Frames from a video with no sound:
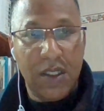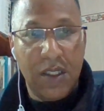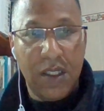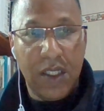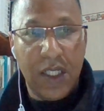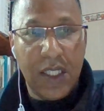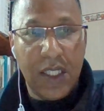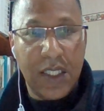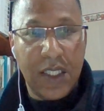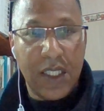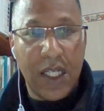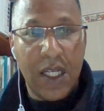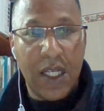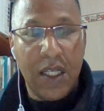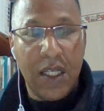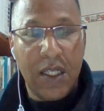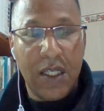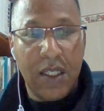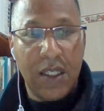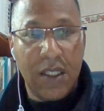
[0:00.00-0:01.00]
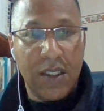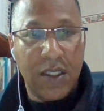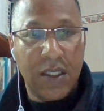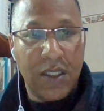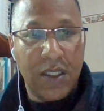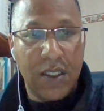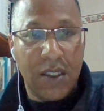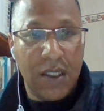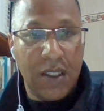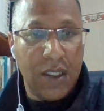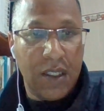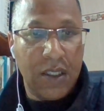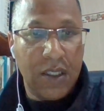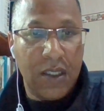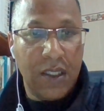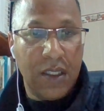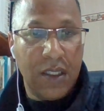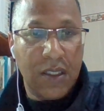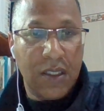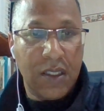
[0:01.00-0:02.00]
he's
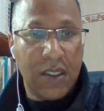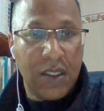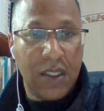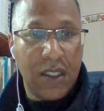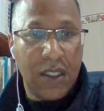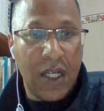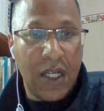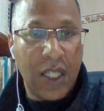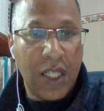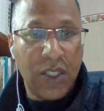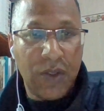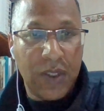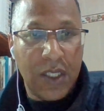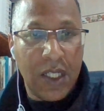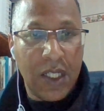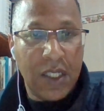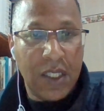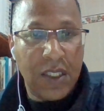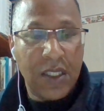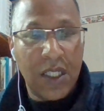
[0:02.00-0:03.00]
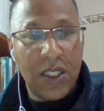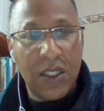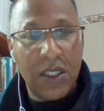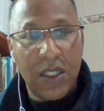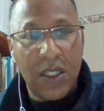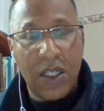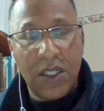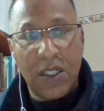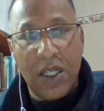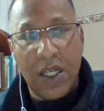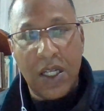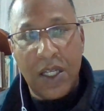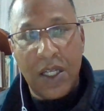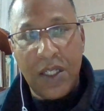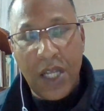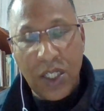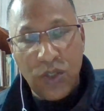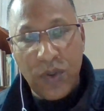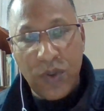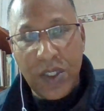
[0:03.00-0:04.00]
uttered an
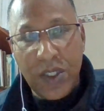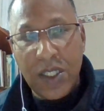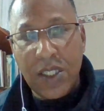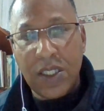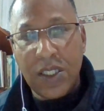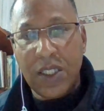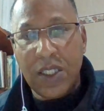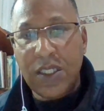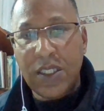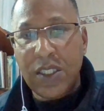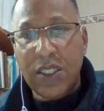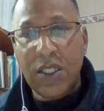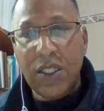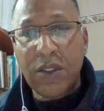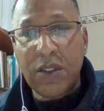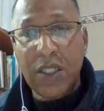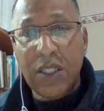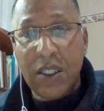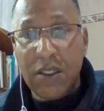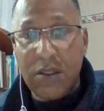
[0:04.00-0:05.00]
utterance that is not